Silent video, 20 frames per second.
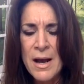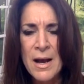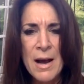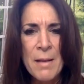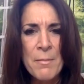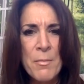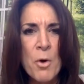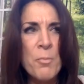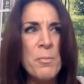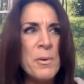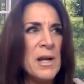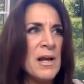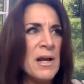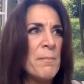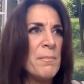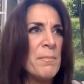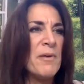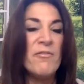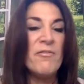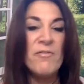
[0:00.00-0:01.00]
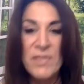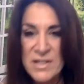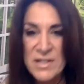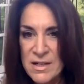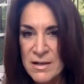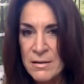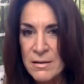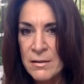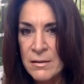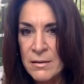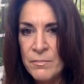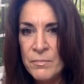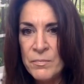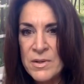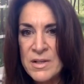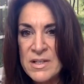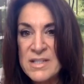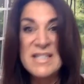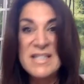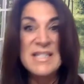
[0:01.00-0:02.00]
I'm opening up a physical
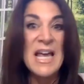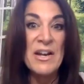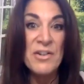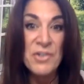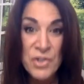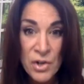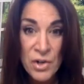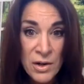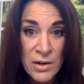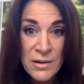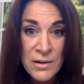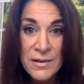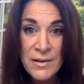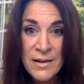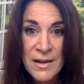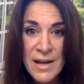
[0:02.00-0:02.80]
center,